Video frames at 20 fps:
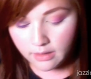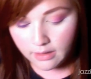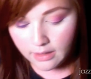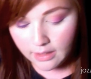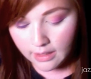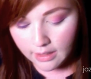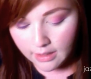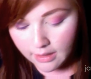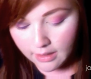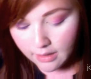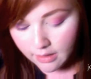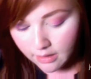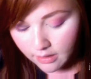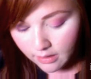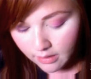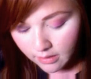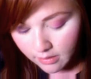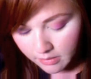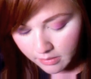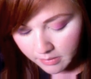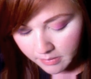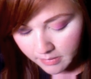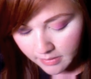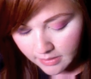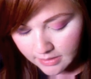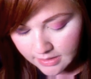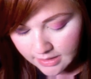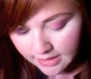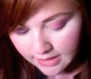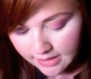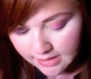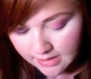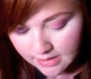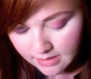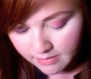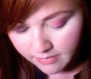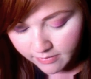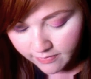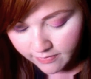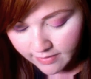And I'm going to take
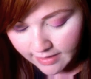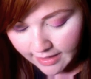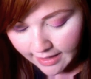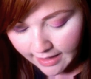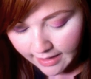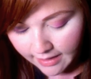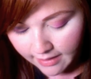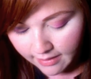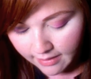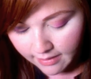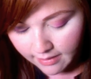some of that